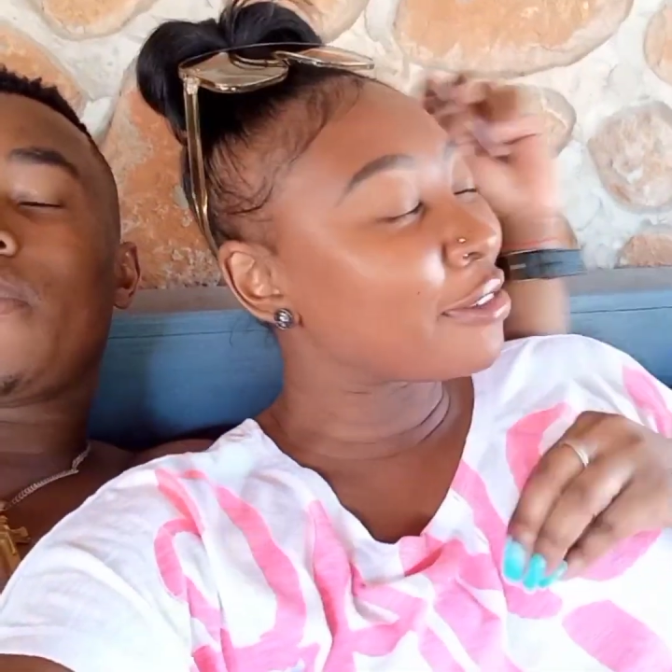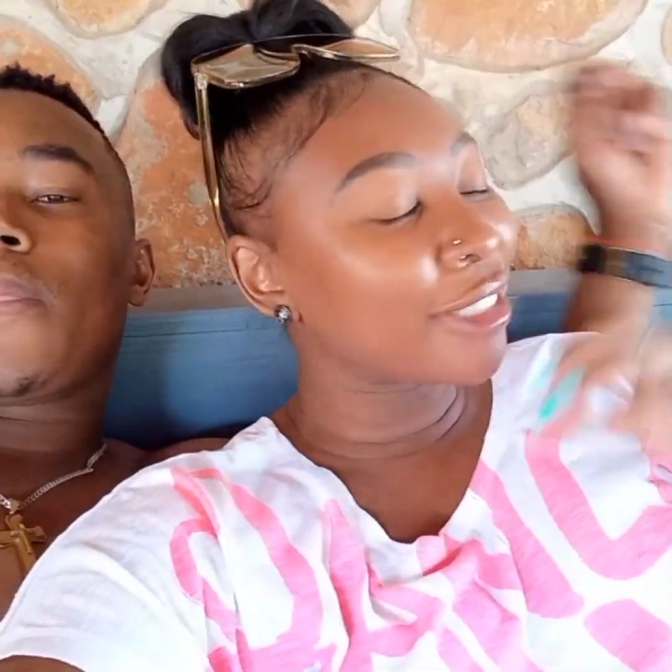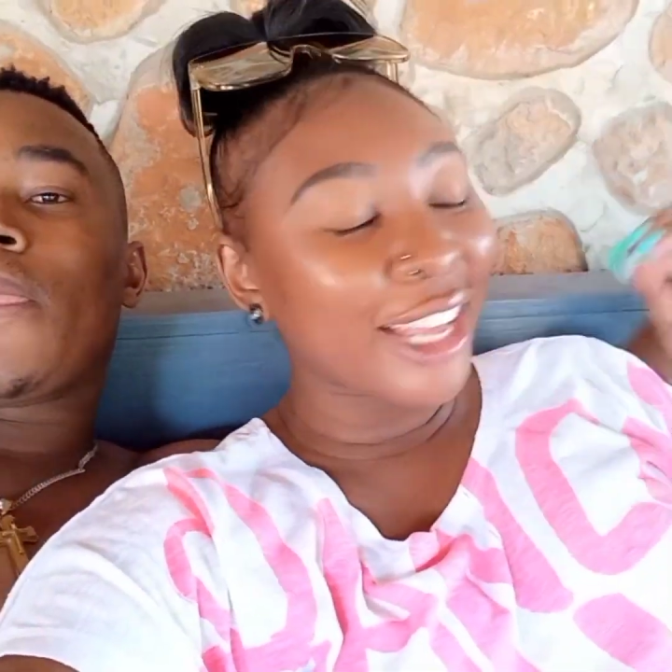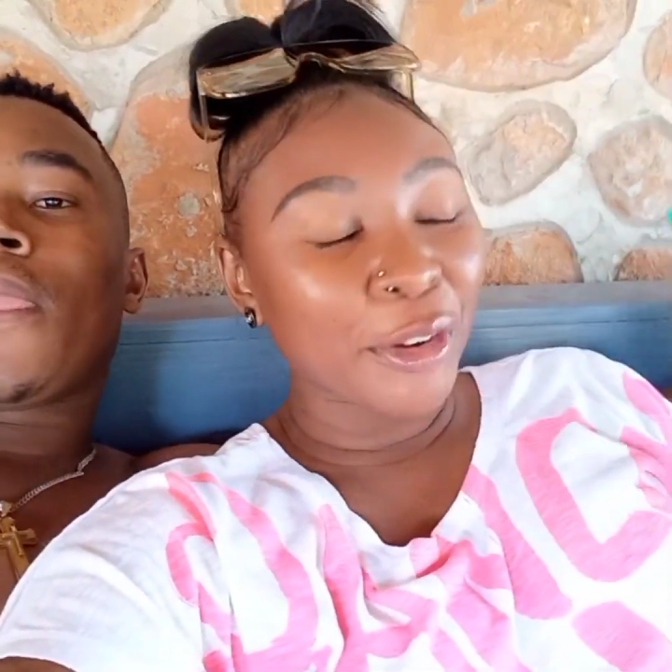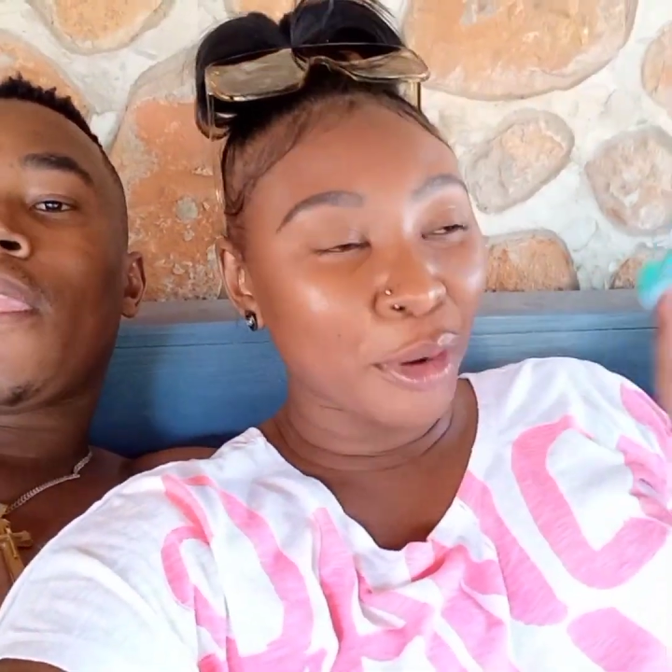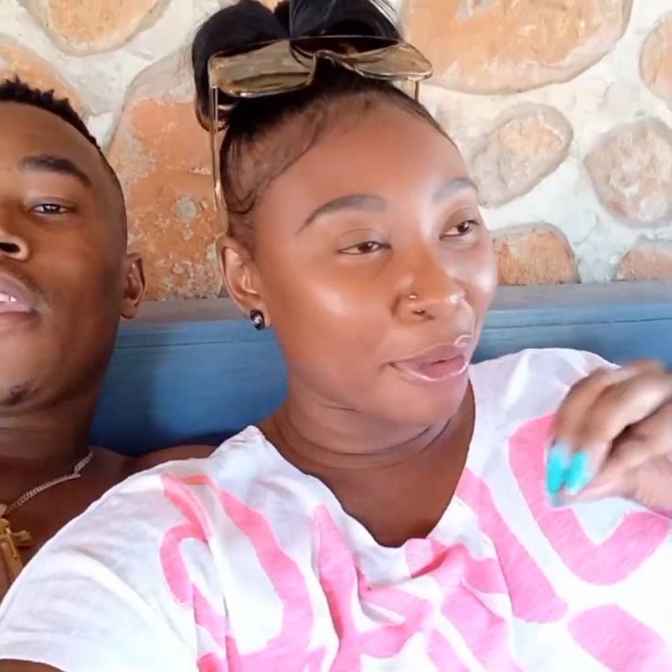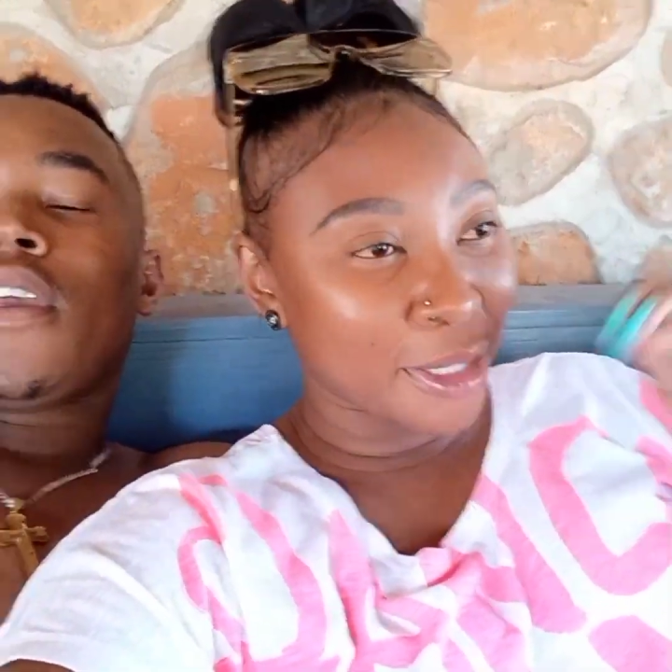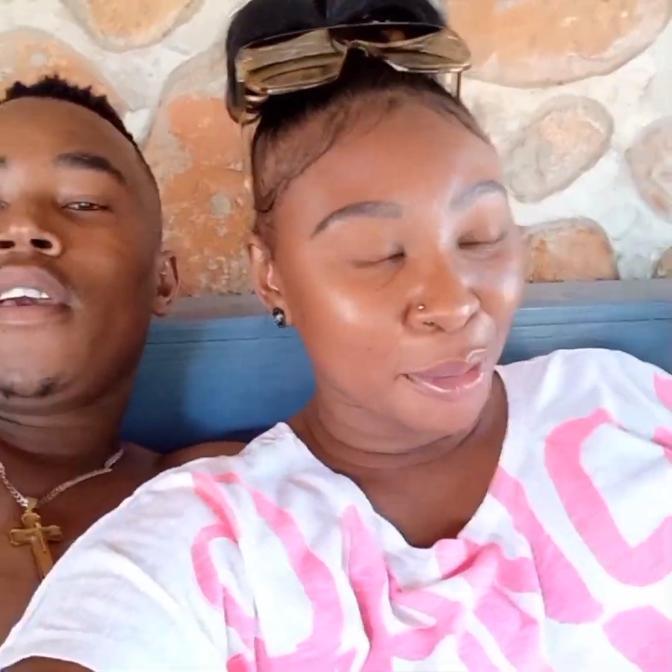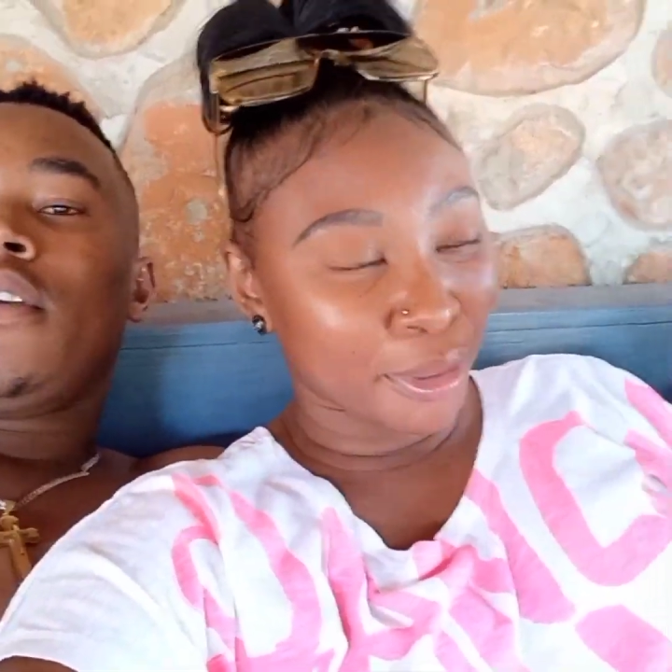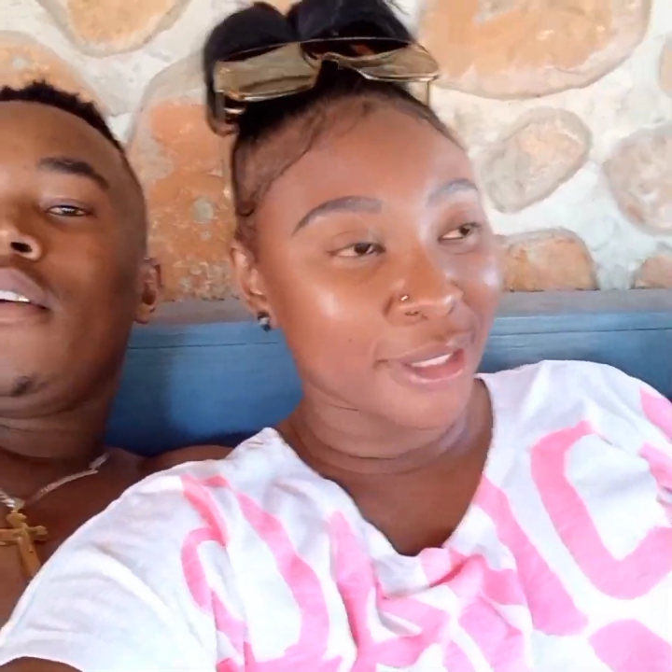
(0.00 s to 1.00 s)
like
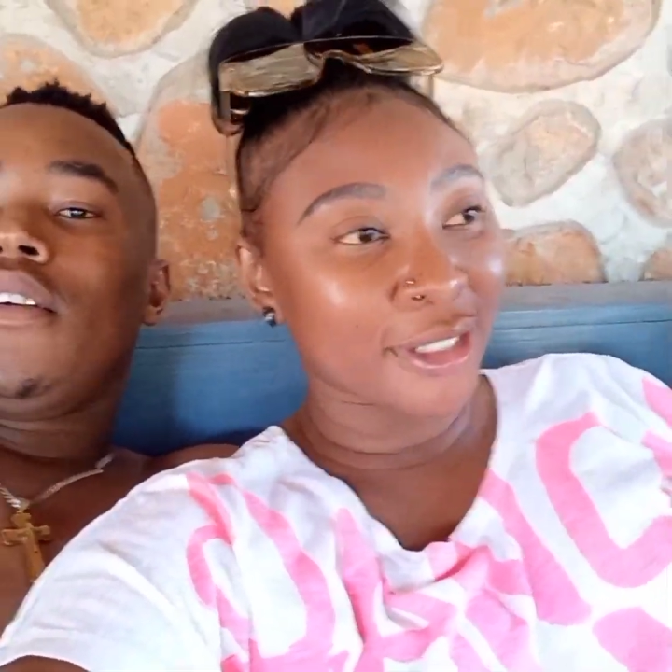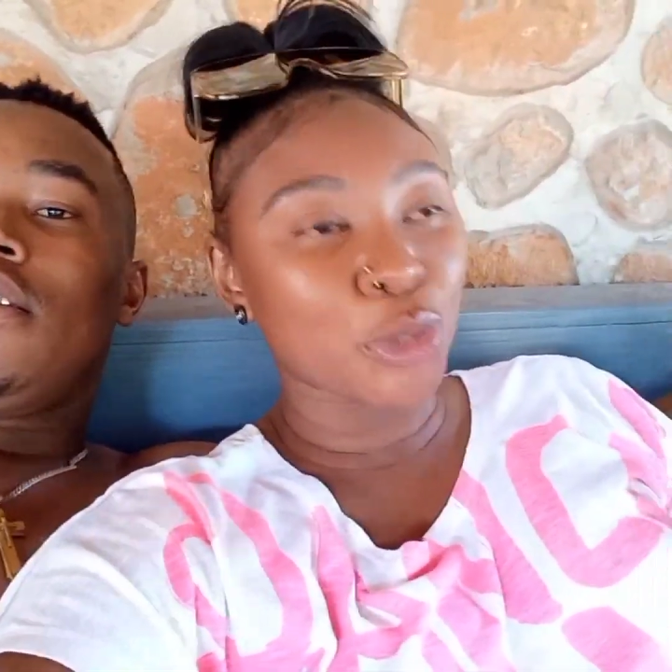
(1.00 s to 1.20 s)
nobody's business.